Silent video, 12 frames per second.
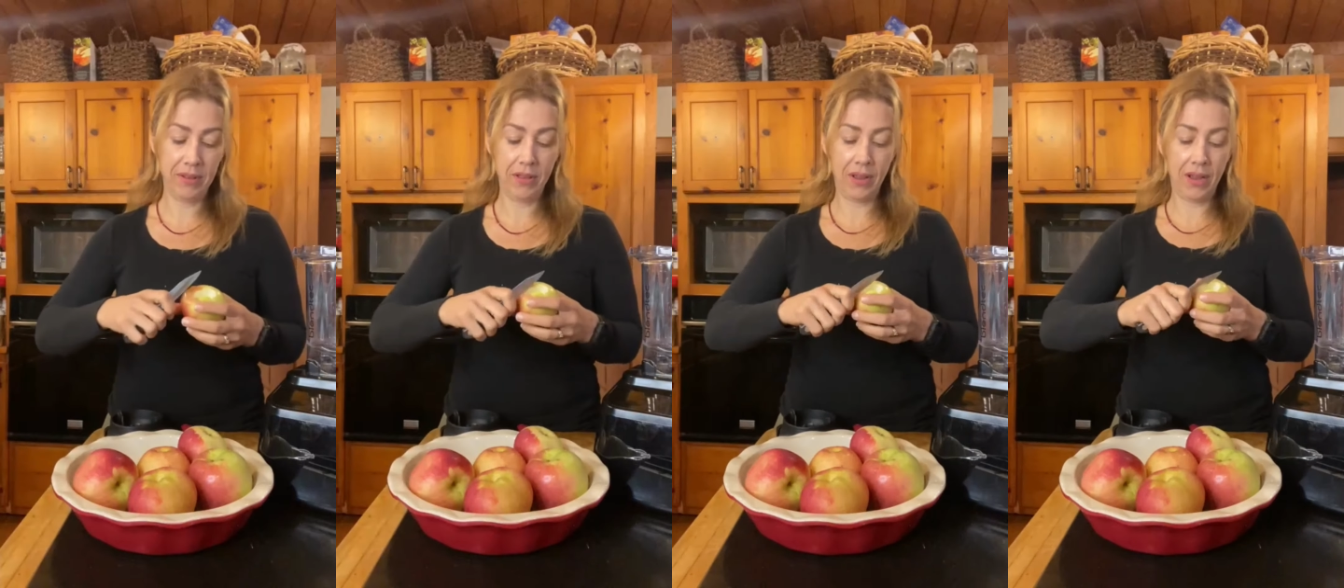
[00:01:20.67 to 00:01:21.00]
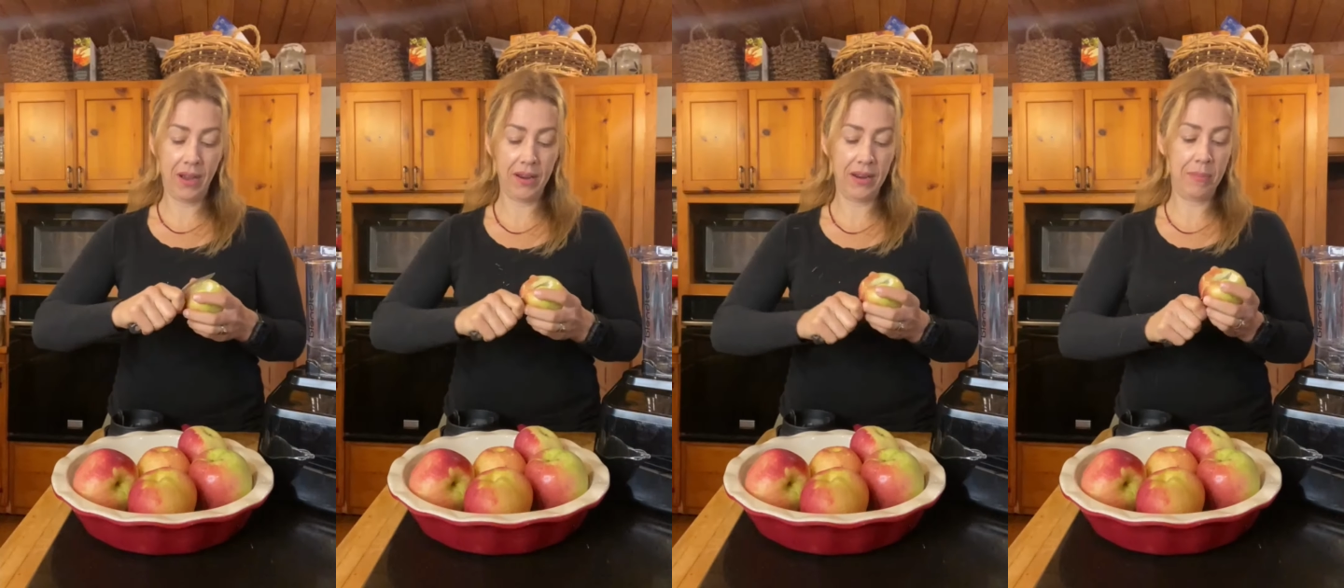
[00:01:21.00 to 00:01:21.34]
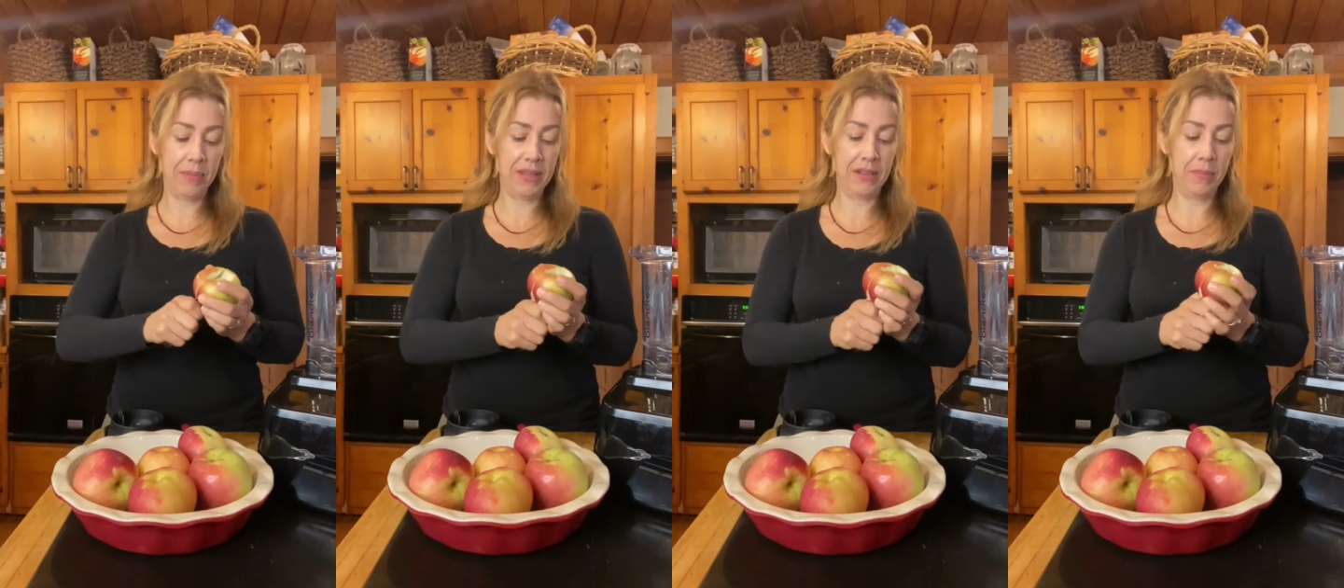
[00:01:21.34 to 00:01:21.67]
you can cut it up
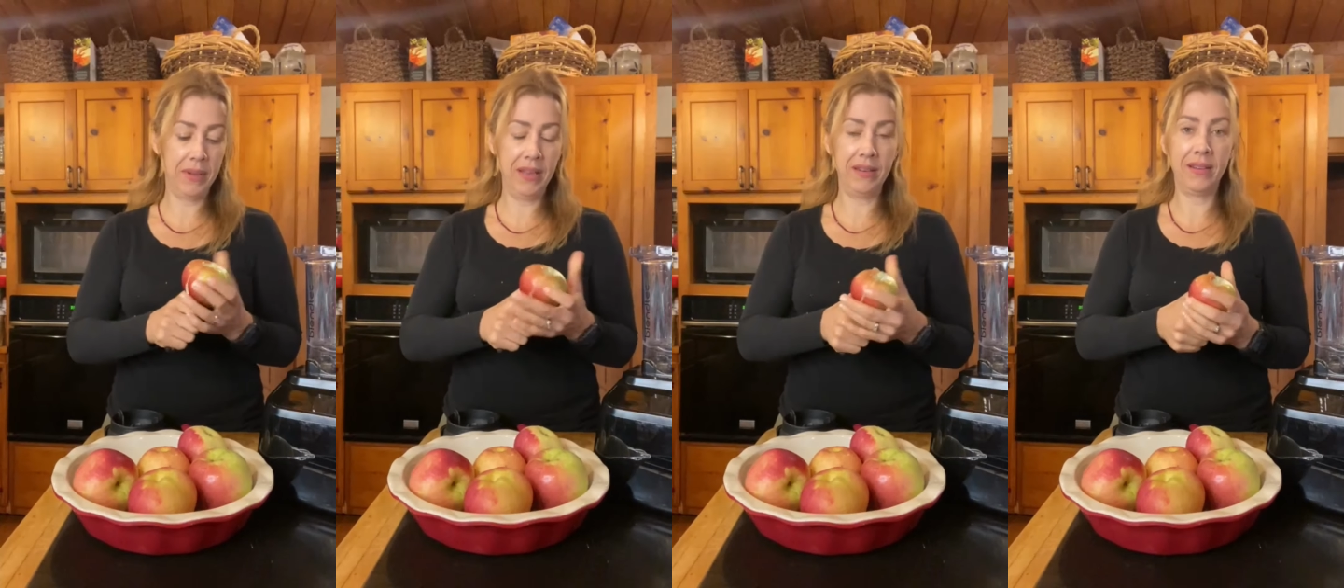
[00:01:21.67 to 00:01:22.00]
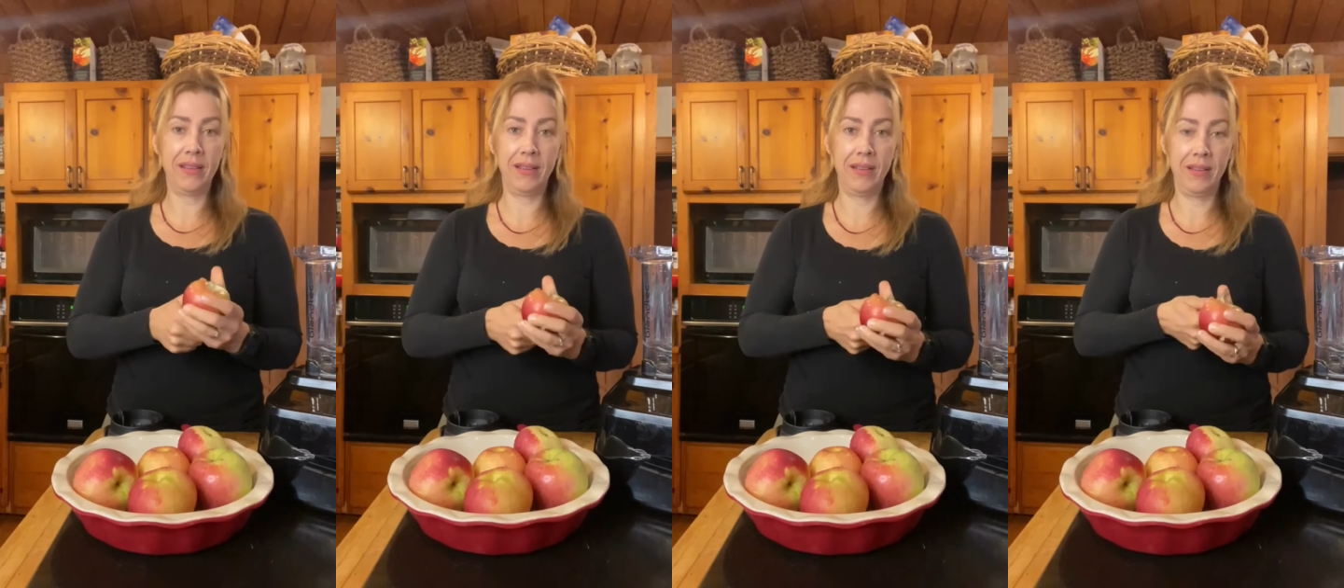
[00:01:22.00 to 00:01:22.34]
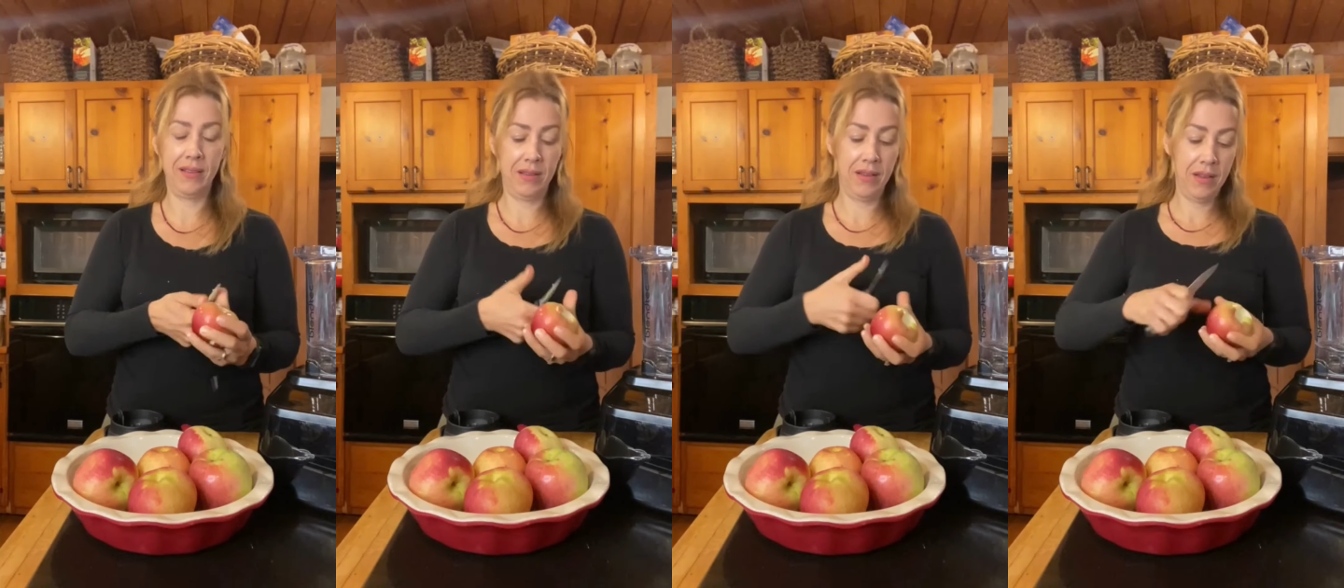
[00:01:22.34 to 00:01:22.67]
a little bit,
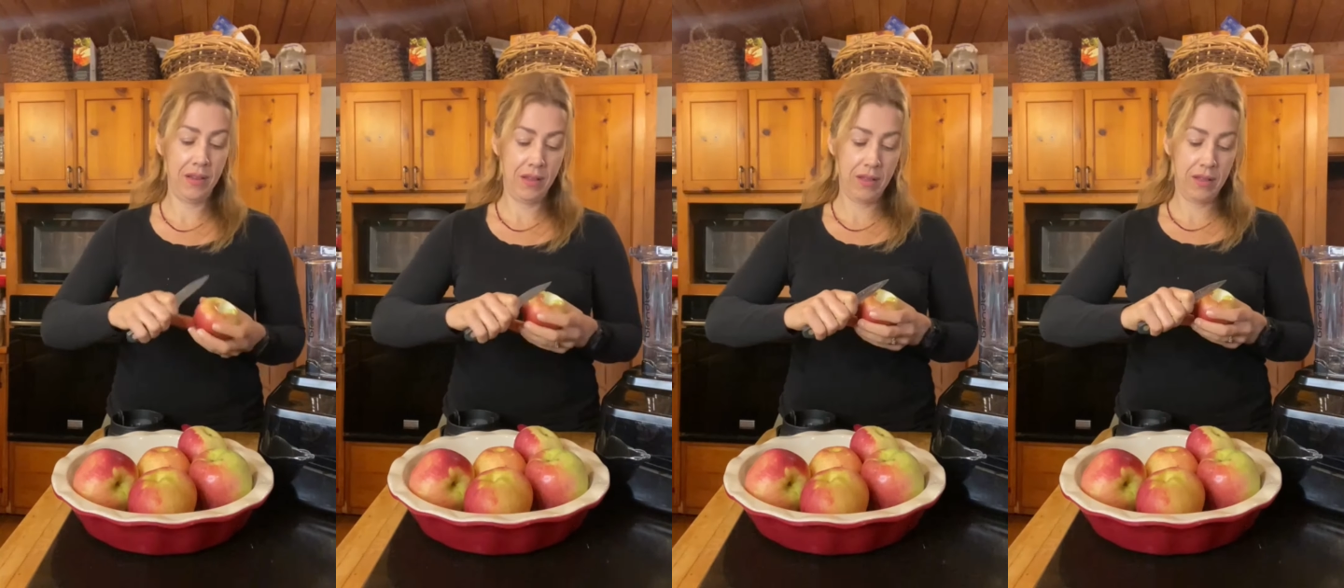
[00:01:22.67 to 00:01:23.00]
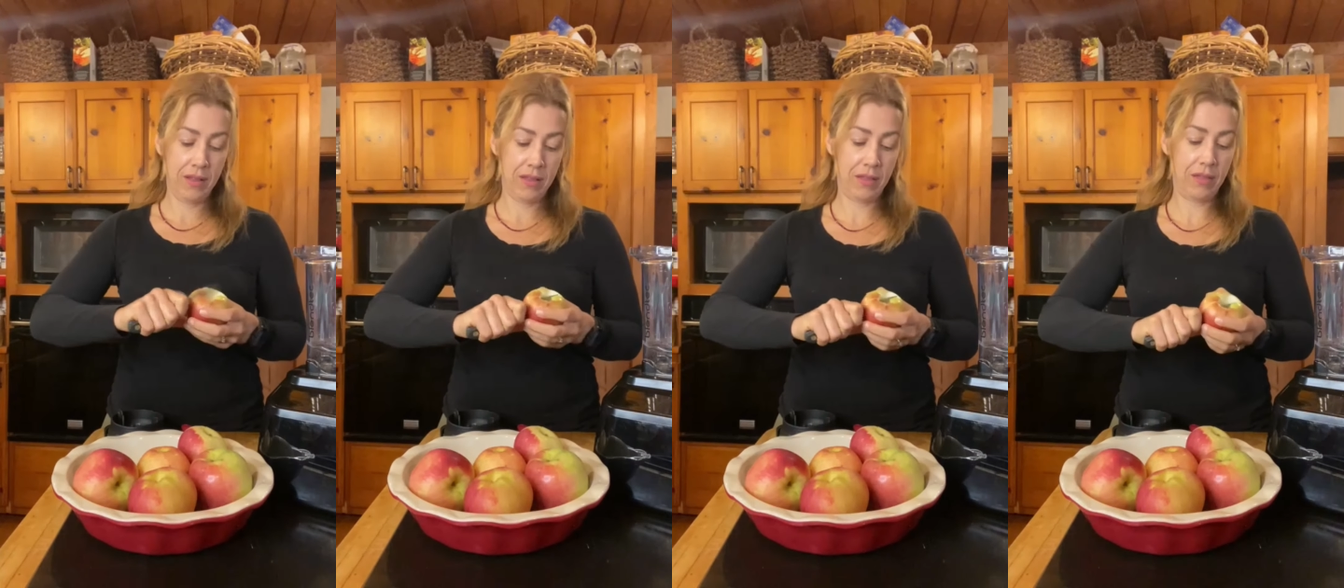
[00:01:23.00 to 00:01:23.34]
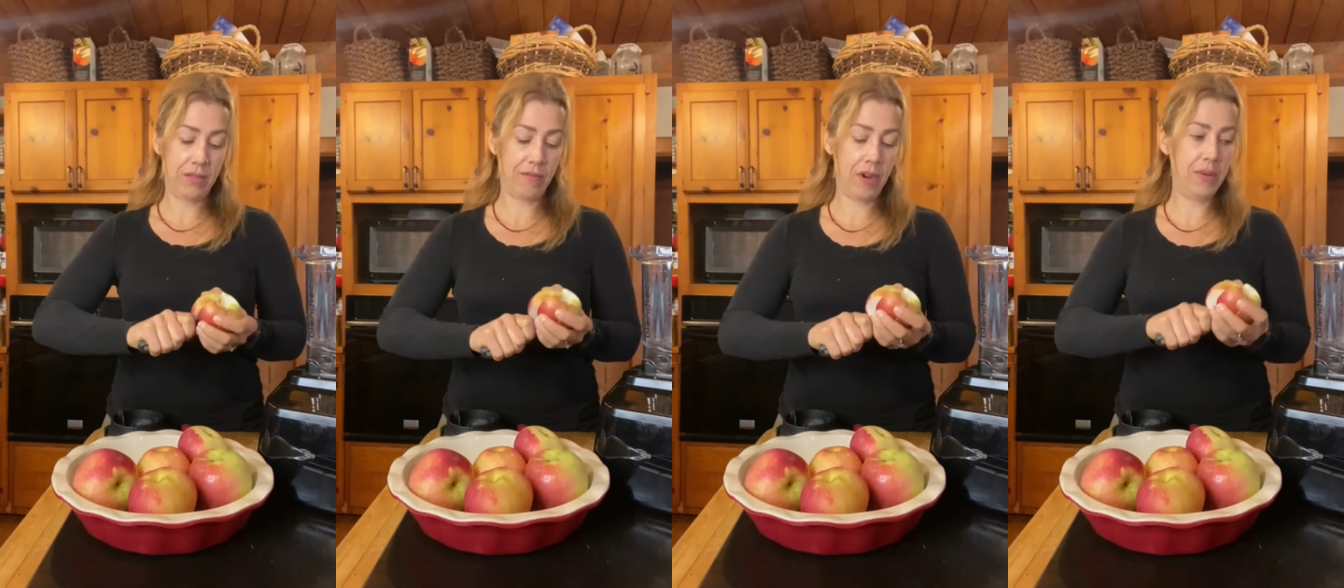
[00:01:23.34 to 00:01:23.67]

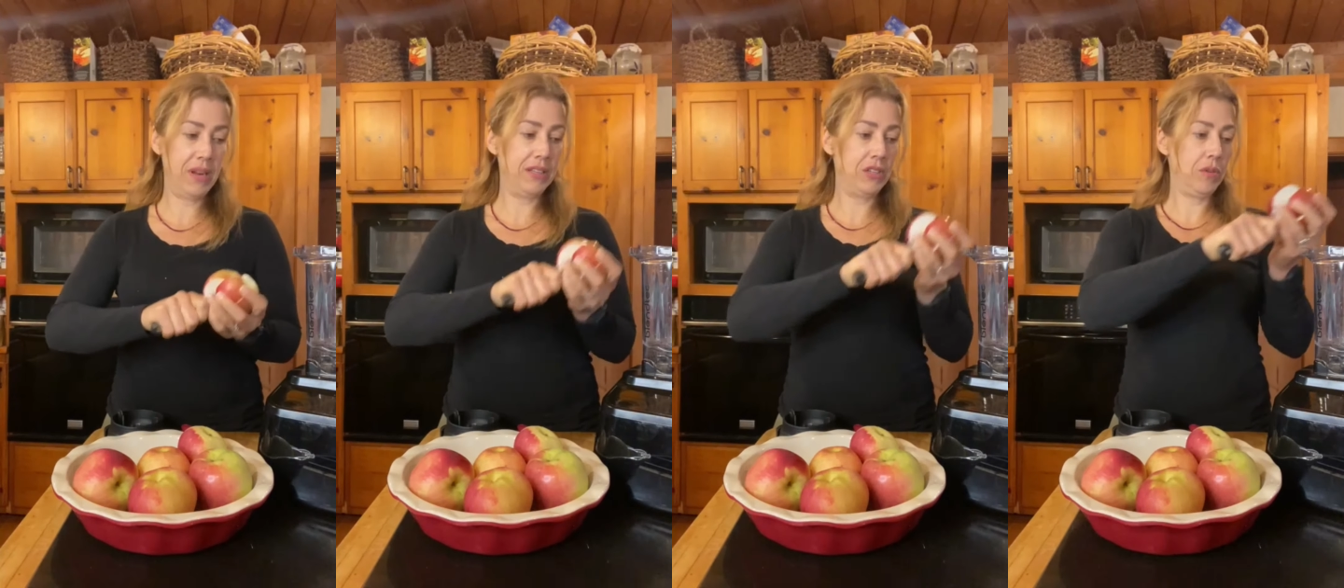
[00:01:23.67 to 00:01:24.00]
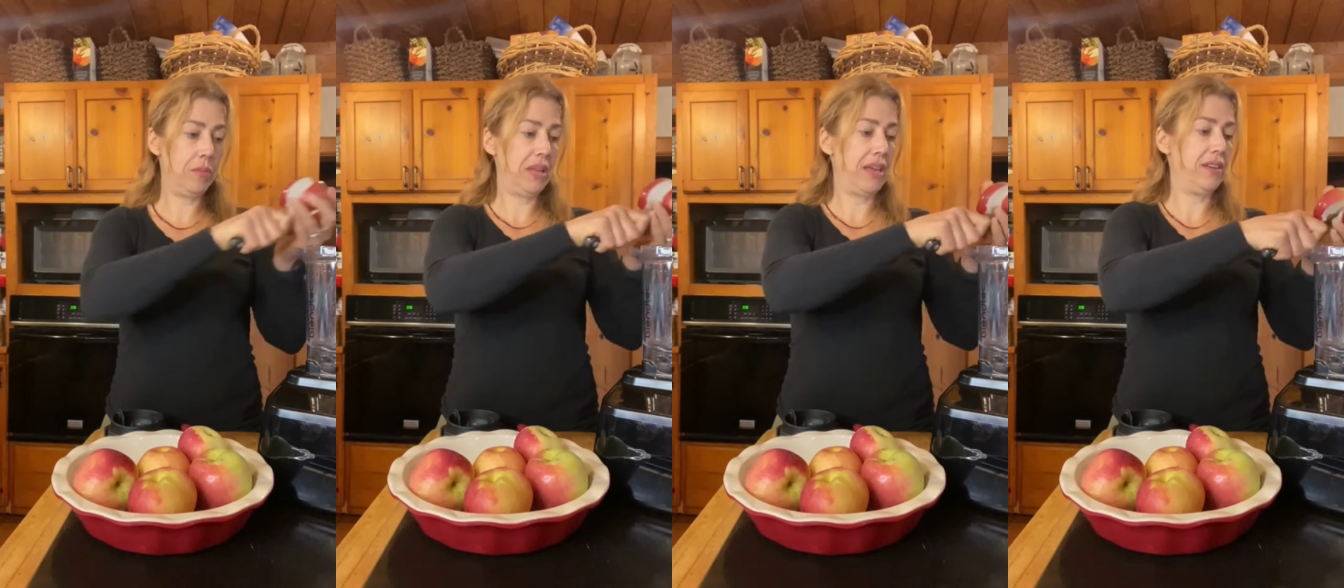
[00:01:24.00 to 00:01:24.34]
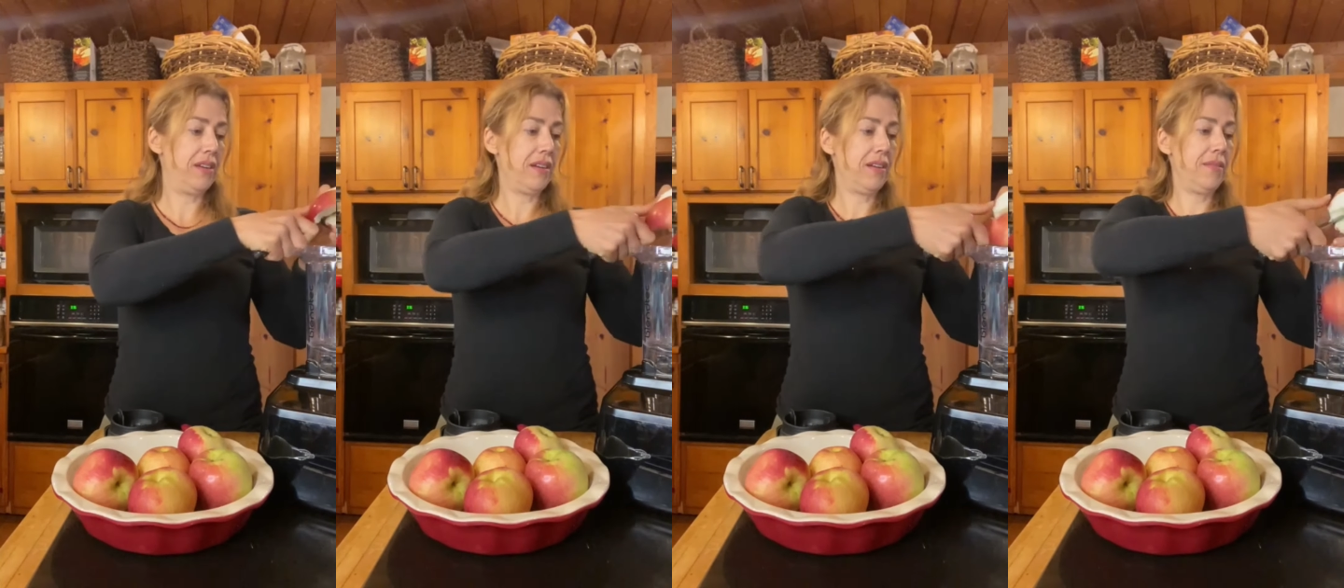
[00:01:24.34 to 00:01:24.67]
throw it into a blender.